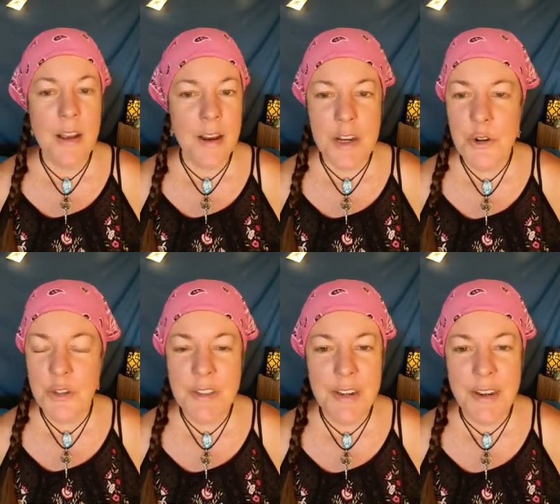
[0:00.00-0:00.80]

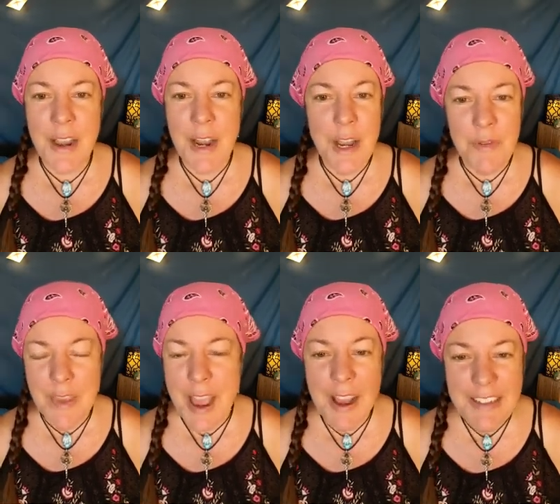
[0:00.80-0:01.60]
interested in any of
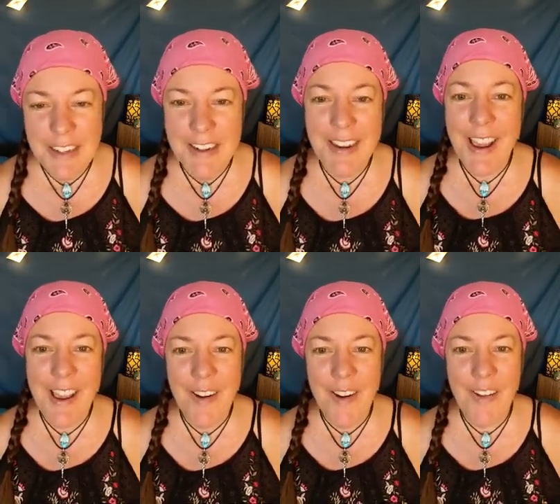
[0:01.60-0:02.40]
that at
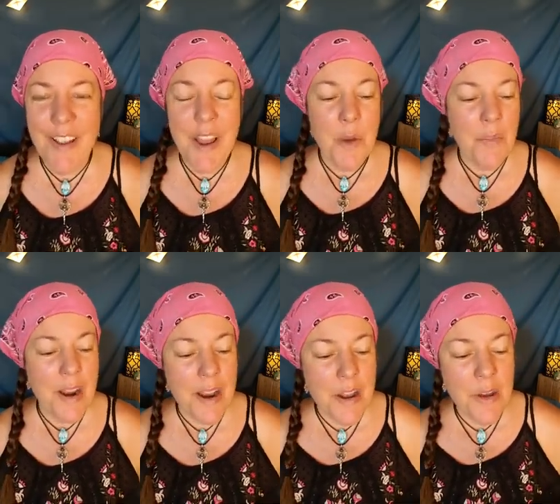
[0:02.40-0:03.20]
all. But
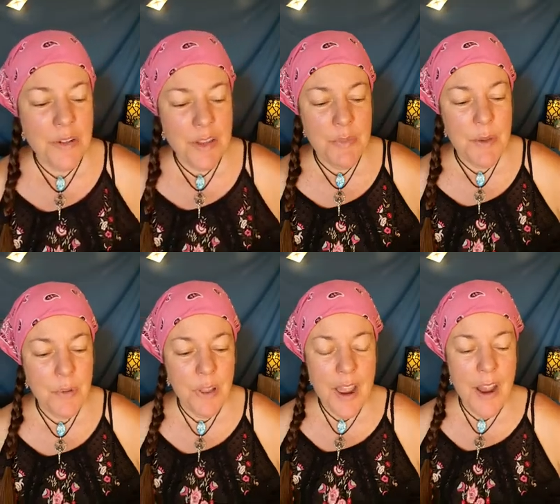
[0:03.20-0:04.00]
I know some
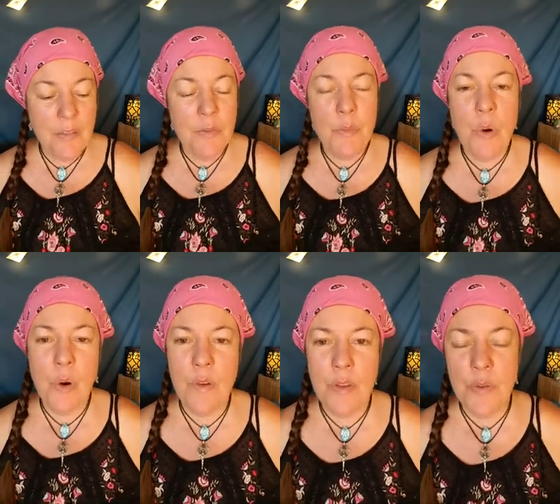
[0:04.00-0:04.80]
people have more
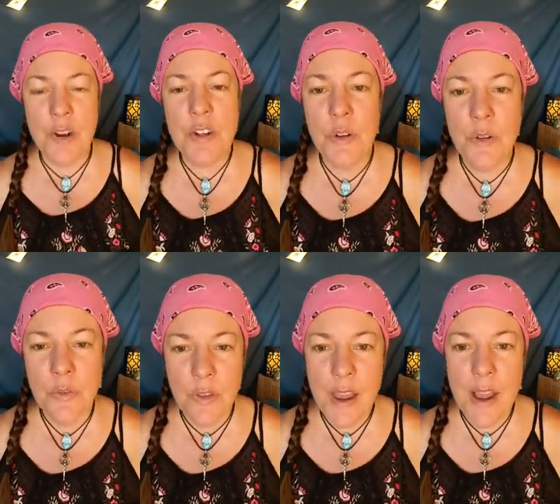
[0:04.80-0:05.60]
of a threshold
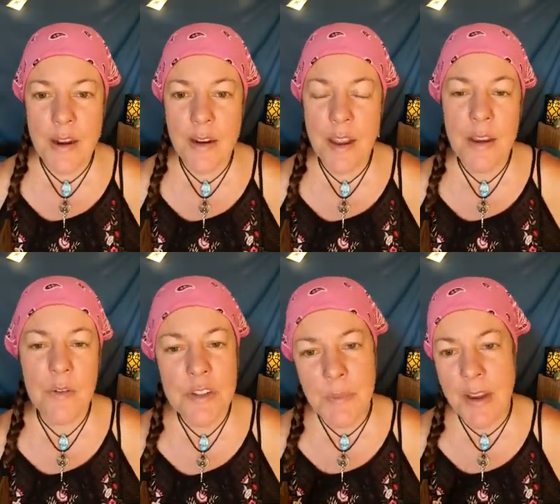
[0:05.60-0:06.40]
for that, and I can
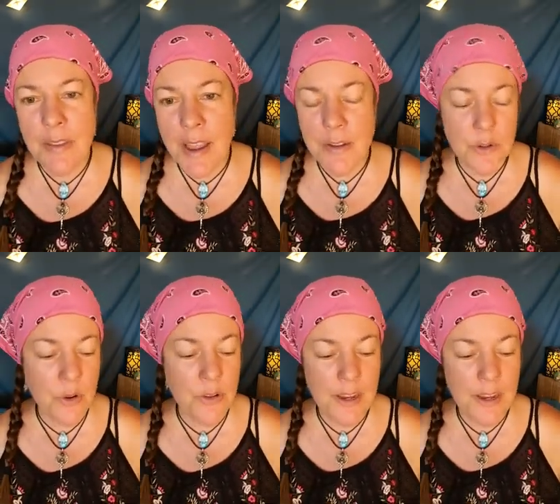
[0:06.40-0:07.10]
respect that totally.